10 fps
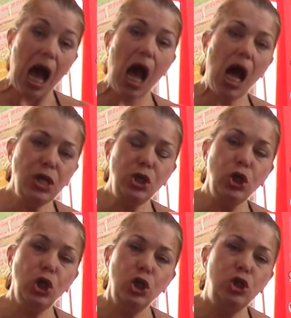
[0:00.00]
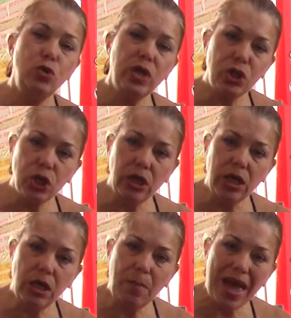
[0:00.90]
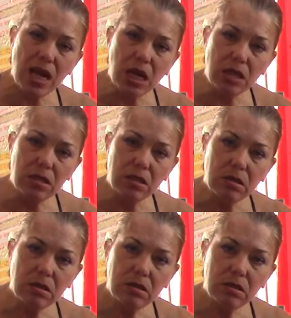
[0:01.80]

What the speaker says: under judicial independence.